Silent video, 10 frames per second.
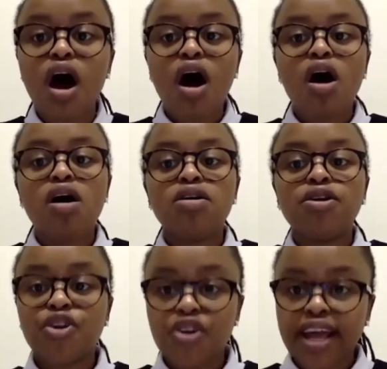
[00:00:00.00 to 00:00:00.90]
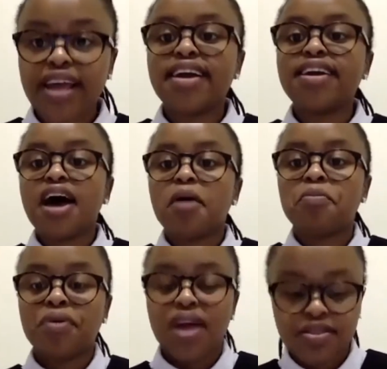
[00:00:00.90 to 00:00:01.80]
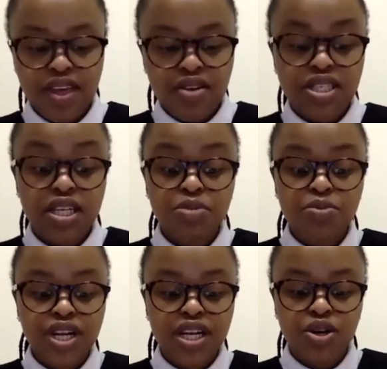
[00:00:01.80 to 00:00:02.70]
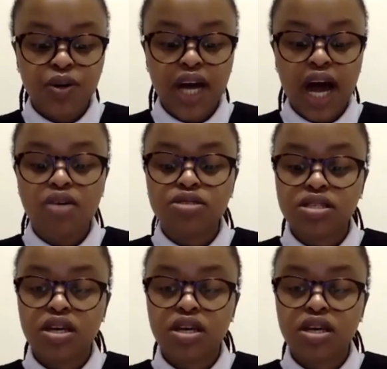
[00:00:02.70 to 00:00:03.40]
are cranking it up and they're deliberately going out